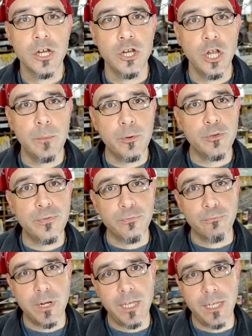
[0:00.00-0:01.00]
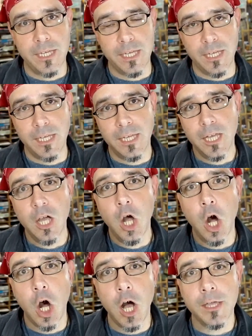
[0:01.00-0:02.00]
Number 3,
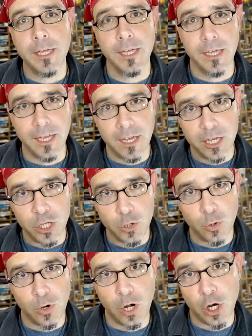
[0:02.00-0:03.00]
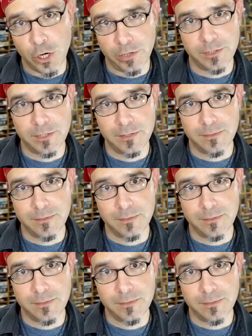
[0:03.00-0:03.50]
hawking your art.